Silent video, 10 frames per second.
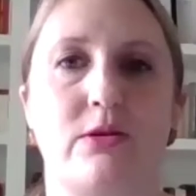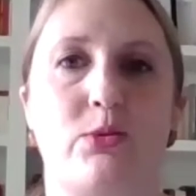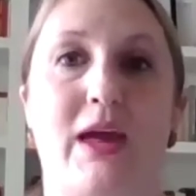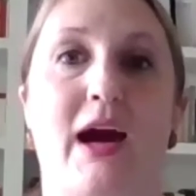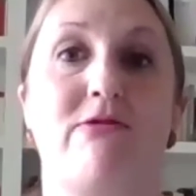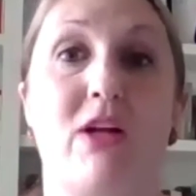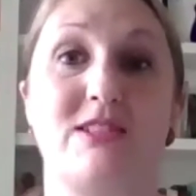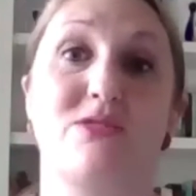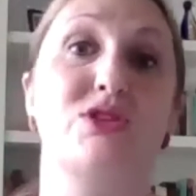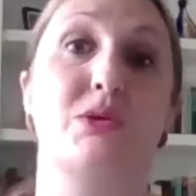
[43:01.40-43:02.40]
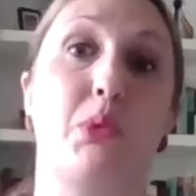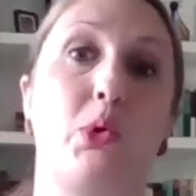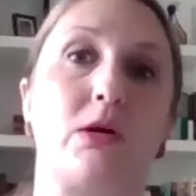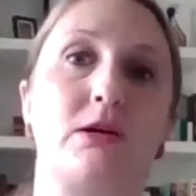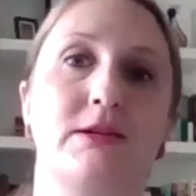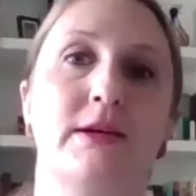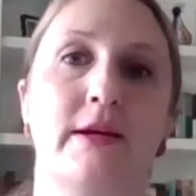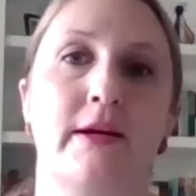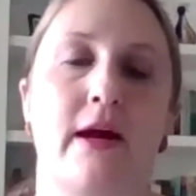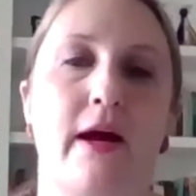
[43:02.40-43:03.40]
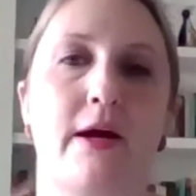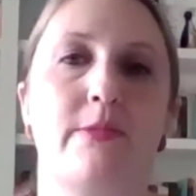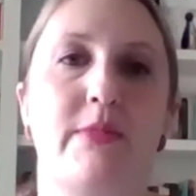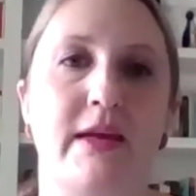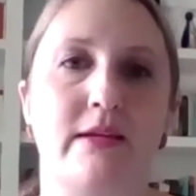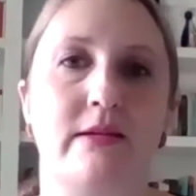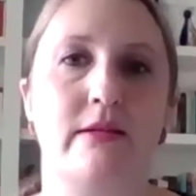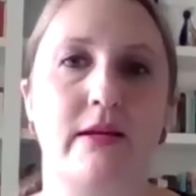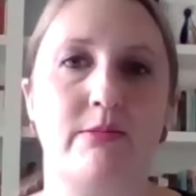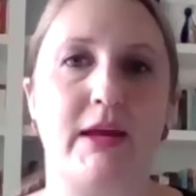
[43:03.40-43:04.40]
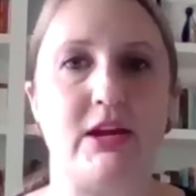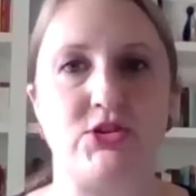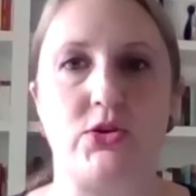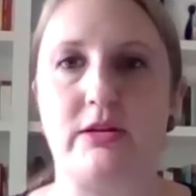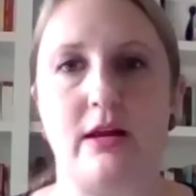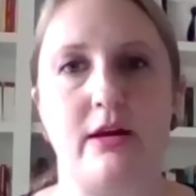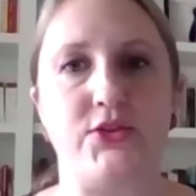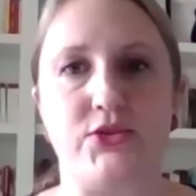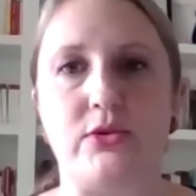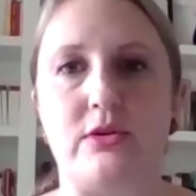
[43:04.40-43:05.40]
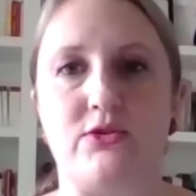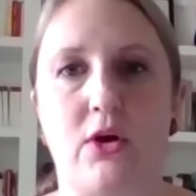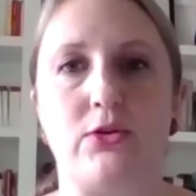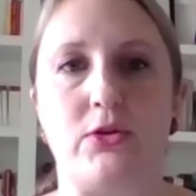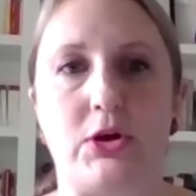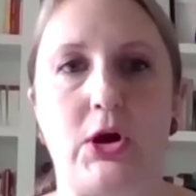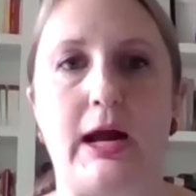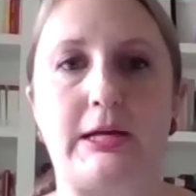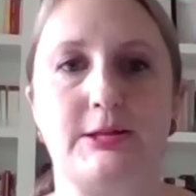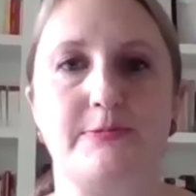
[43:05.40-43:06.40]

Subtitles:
that we have lots of support in making sure that none of the students fall through the cracks.